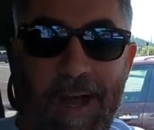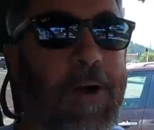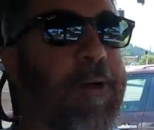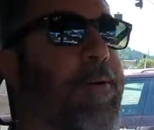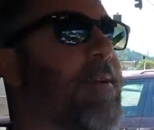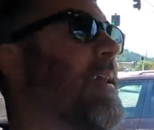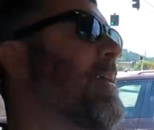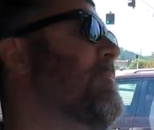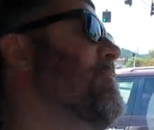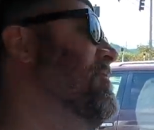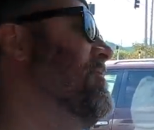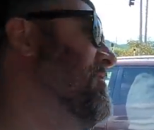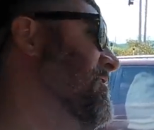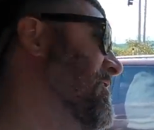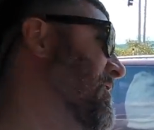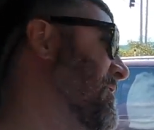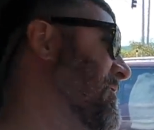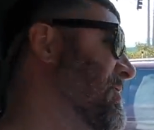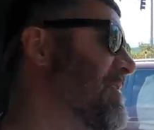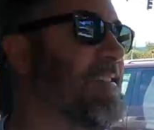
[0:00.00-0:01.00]
Oh, yeah,
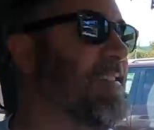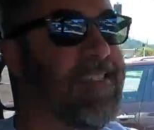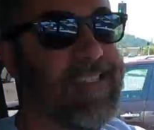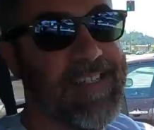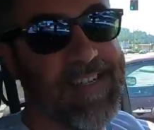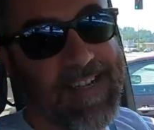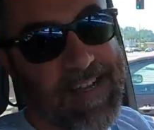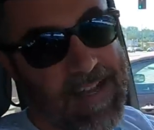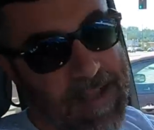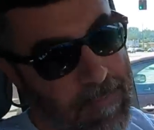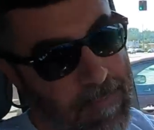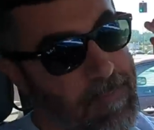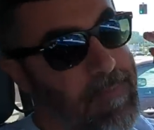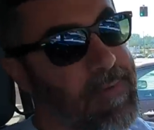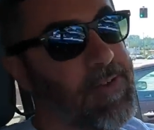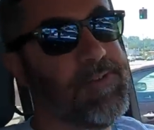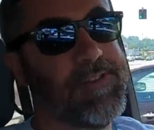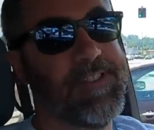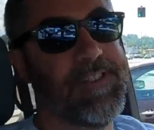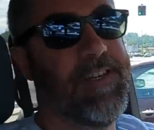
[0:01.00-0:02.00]
Millstone.
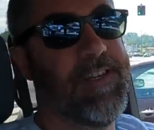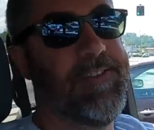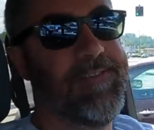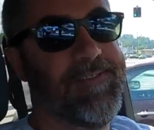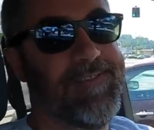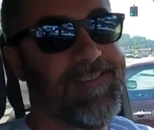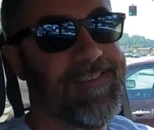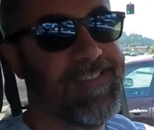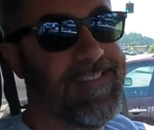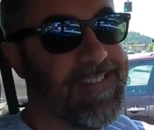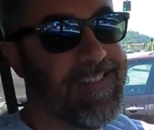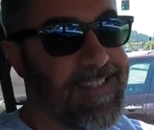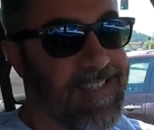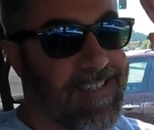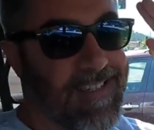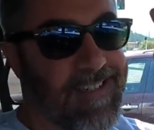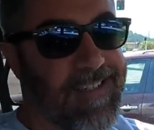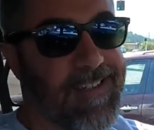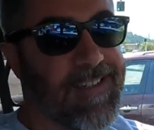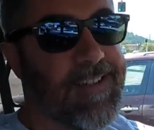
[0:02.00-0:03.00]
Millstone.
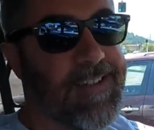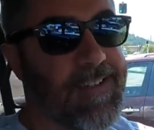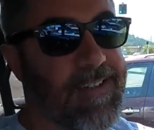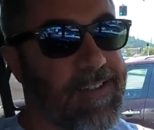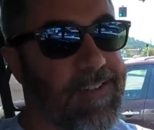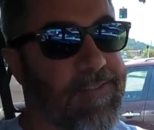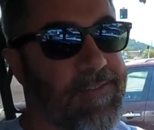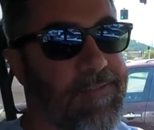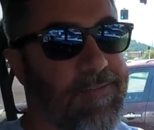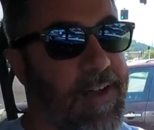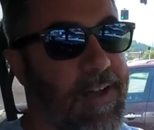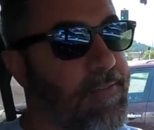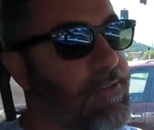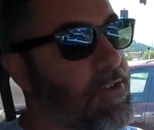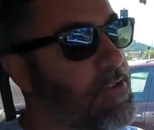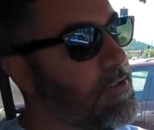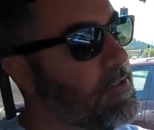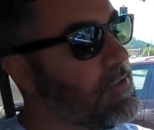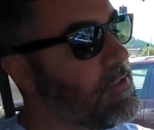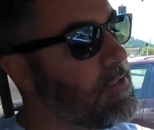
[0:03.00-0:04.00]
Five
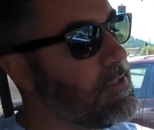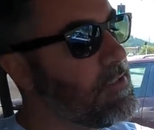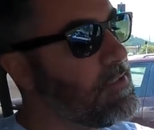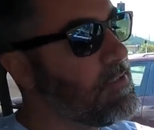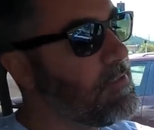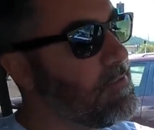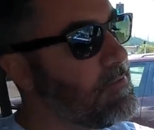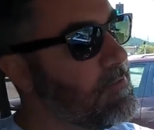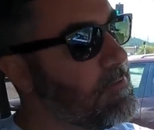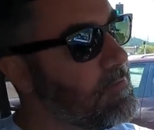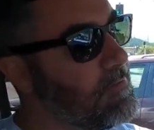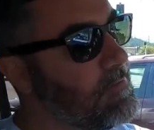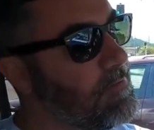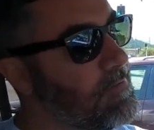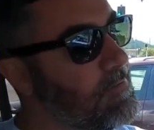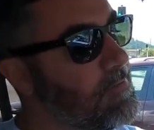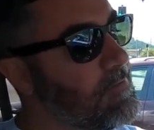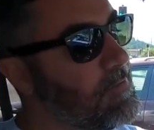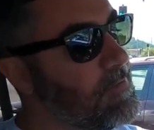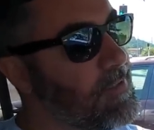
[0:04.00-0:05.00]
Oaks?
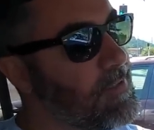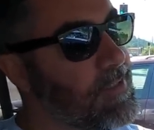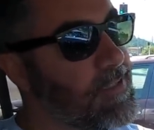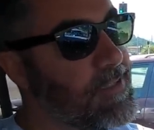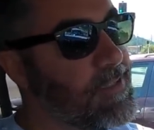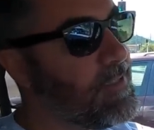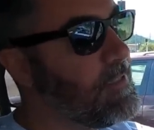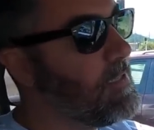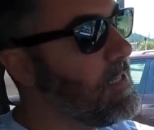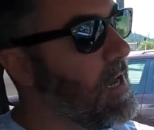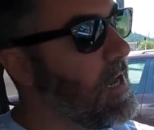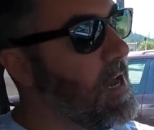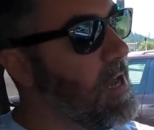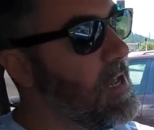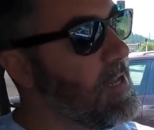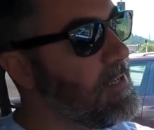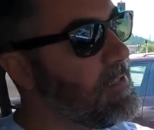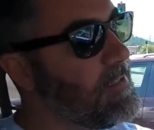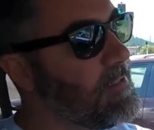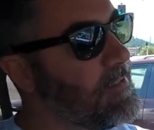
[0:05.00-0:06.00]

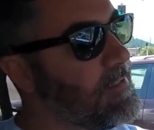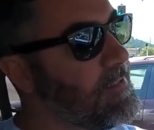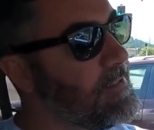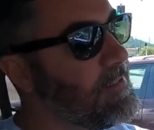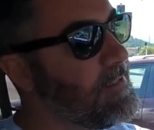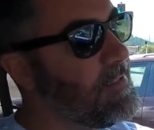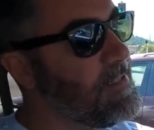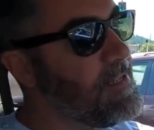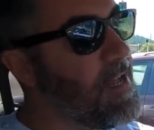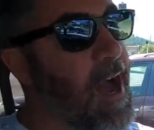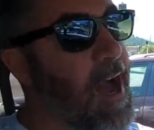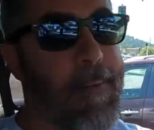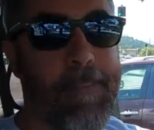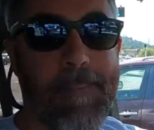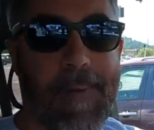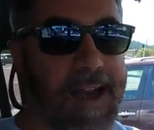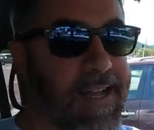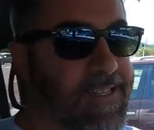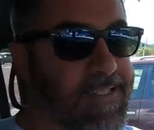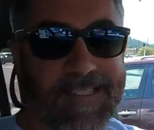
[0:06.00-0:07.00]
Not... Not, Not
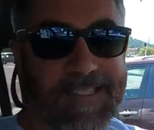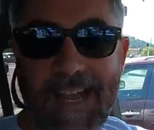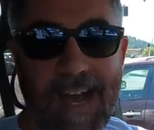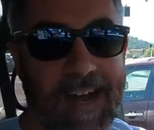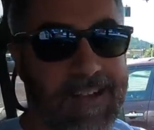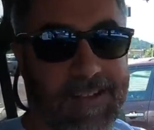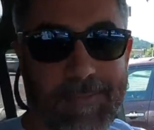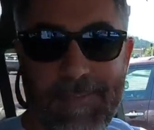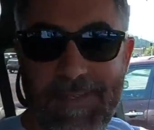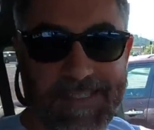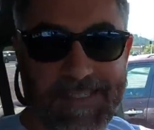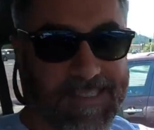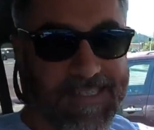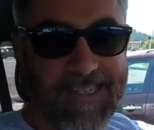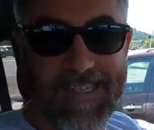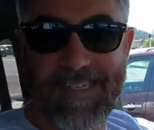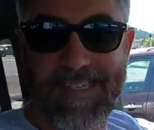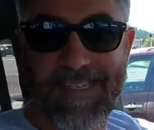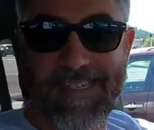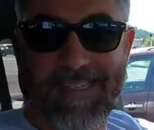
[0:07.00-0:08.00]
fun, my no. style of biscuit.